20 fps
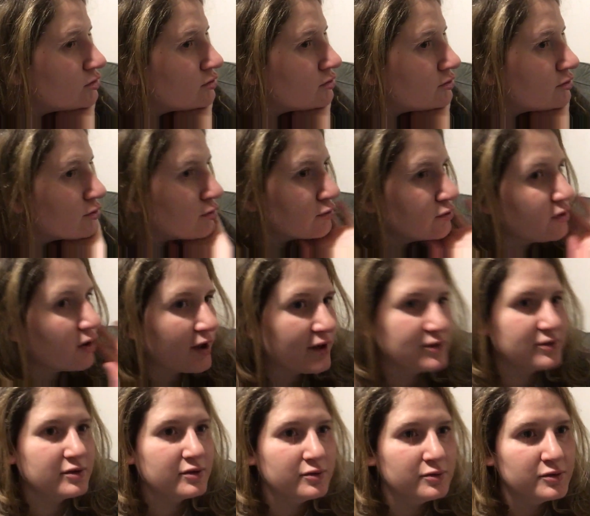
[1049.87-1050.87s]
so
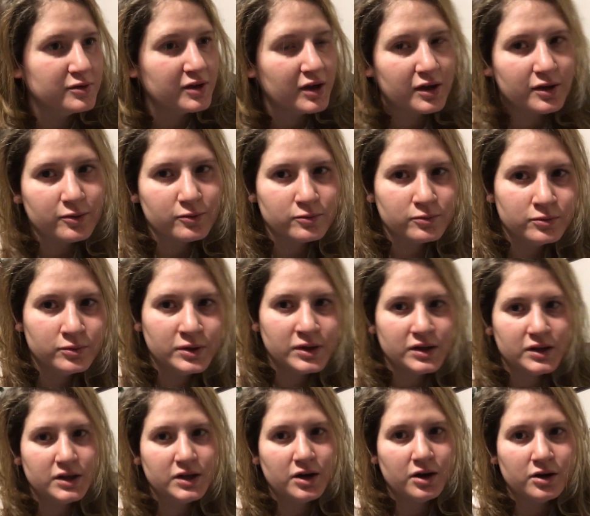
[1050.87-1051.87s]
fast, it was like
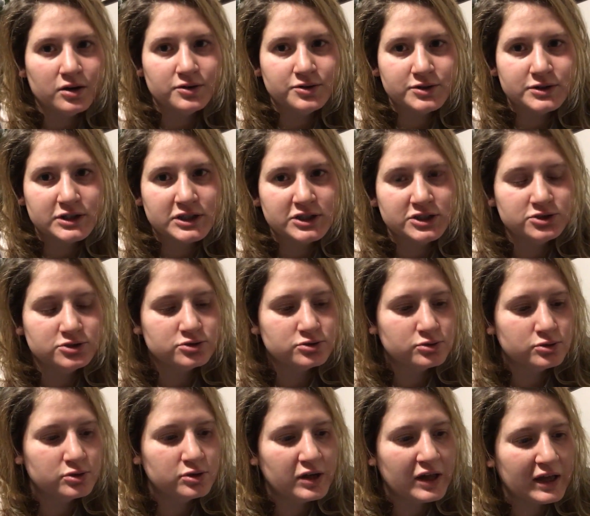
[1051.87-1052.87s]
really hard to
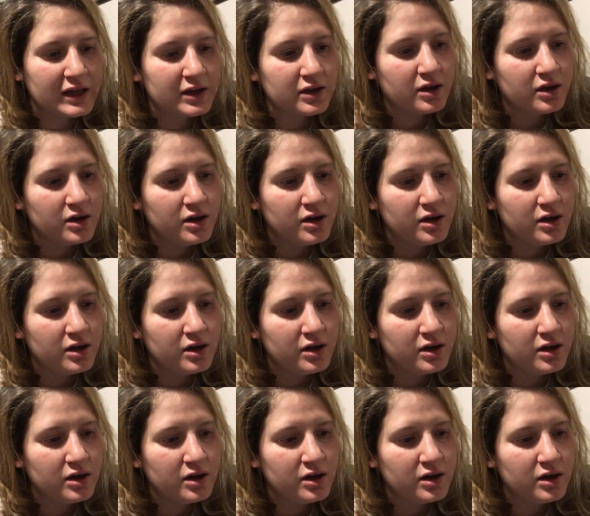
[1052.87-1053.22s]
control. Like